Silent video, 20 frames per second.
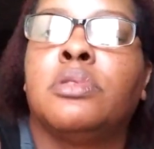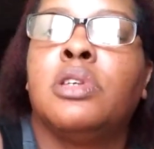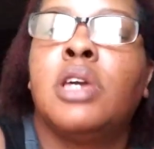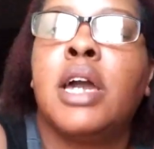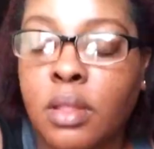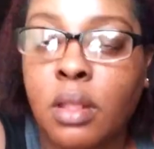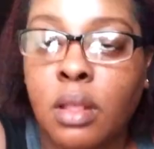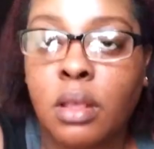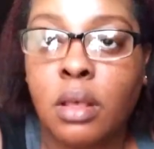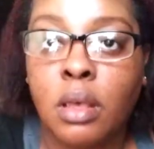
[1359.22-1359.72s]

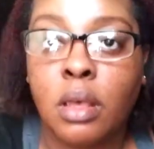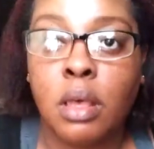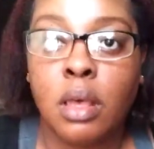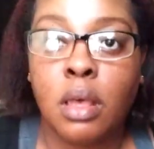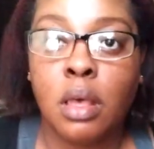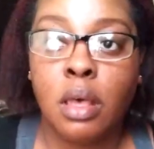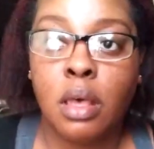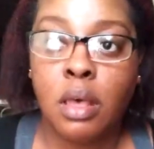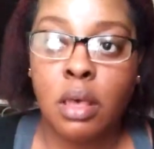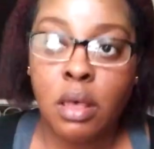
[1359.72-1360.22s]
Yeah.
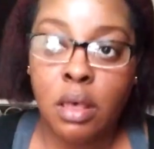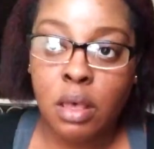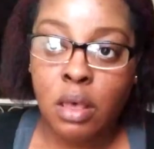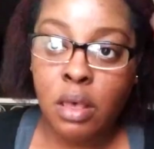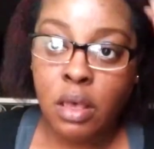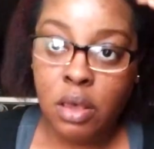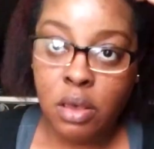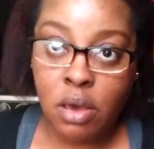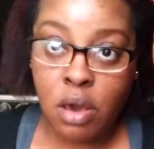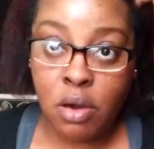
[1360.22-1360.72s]

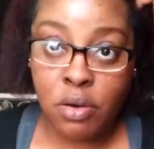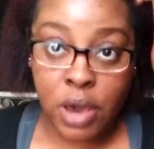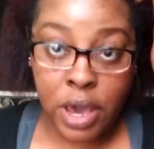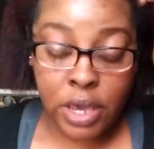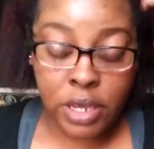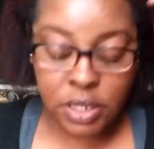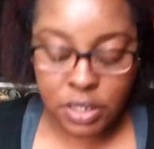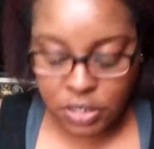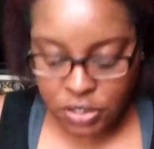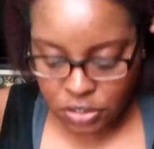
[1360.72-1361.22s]
Okay,
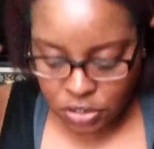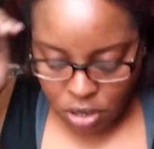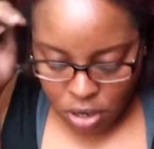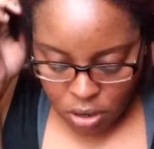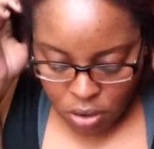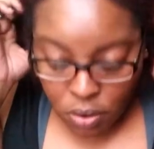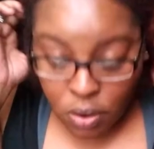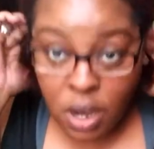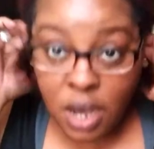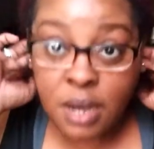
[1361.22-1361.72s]

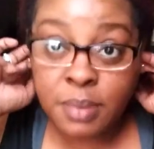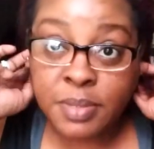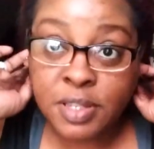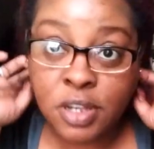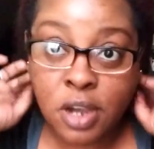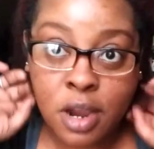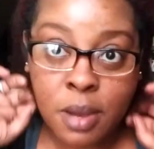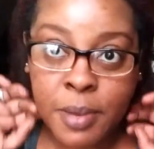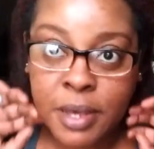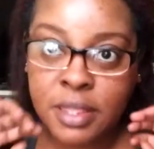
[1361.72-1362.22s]
so I'm
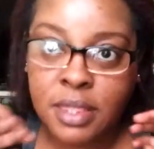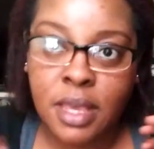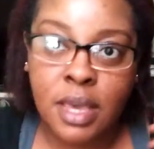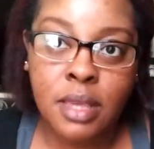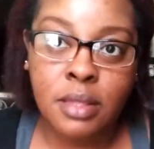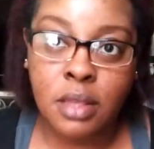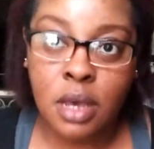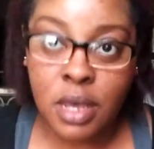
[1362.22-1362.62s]
sorry about that.